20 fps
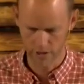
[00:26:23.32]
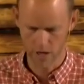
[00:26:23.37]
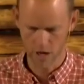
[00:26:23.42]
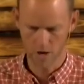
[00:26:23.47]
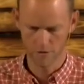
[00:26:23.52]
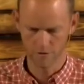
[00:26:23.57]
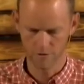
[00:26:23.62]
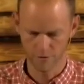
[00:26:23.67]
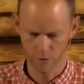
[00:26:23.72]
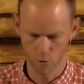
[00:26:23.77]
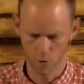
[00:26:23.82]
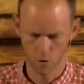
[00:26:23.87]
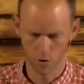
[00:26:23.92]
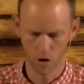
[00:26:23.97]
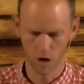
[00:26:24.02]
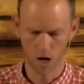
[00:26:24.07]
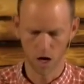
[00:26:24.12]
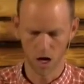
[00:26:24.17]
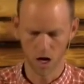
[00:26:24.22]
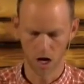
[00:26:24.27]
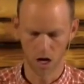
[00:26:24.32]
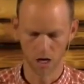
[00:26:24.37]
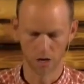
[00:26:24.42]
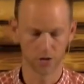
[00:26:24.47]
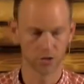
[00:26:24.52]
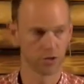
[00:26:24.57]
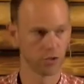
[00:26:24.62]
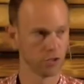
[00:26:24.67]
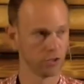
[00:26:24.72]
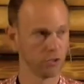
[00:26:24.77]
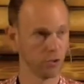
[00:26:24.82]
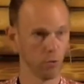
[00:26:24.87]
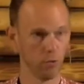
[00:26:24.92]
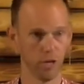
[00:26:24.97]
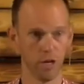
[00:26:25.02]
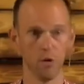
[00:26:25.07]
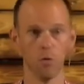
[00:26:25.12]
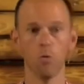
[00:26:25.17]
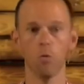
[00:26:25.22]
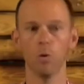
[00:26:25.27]
it for us so
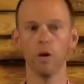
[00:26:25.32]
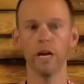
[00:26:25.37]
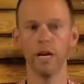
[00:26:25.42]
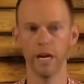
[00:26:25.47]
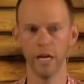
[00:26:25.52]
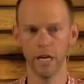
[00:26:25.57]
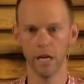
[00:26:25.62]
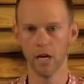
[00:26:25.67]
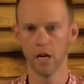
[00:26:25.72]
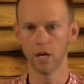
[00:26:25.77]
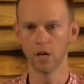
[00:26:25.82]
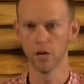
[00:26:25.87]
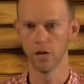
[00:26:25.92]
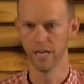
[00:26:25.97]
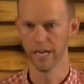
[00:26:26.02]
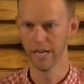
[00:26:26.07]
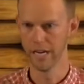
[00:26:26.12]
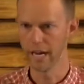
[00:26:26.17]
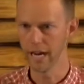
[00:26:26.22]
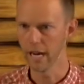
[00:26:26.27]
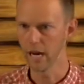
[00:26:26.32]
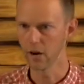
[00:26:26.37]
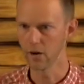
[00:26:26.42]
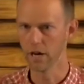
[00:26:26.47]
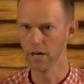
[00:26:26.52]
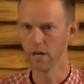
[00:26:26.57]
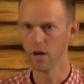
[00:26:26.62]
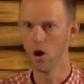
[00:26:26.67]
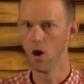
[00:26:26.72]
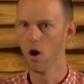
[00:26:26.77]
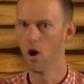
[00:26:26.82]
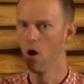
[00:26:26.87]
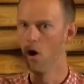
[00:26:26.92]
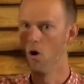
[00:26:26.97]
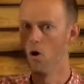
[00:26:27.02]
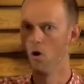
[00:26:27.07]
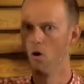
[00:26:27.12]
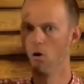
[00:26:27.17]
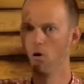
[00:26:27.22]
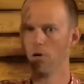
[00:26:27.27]
that we could inherit
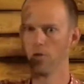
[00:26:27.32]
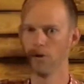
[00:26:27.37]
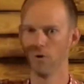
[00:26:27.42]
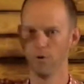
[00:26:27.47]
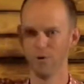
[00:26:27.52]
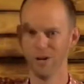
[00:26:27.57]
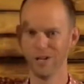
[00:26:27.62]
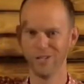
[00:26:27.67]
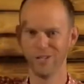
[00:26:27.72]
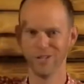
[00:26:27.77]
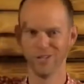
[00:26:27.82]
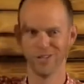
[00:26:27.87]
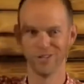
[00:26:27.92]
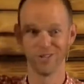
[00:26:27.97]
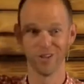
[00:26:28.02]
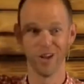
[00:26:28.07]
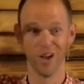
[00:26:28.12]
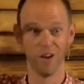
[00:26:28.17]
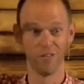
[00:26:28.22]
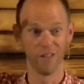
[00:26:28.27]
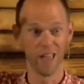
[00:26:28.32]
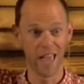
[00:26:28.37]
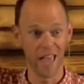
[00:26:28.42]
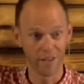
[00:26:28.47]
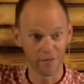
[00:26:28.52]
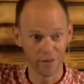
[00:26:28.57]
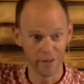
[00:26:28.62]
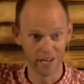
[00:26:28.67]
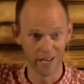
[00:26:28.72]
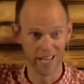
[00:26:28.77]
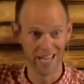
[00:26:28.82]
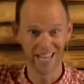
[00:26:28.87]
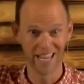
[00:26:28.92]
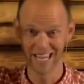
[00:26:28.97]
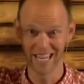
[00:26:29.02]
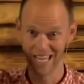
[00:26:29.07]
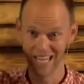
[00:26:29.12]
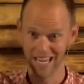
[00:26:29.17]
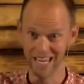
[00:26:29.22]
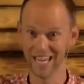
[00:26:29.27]
all the riches of heaven
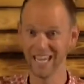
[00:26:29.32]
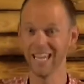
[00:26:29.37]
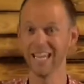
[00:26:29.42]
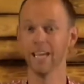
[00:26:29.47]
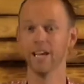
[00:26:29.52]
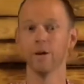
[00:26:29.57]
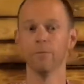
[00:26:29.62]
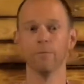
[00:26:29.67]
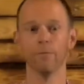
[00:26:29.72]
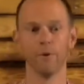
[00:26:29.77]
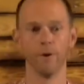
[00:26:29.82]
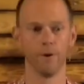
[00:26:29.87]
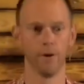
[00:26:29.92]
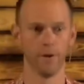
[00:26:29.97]
in him.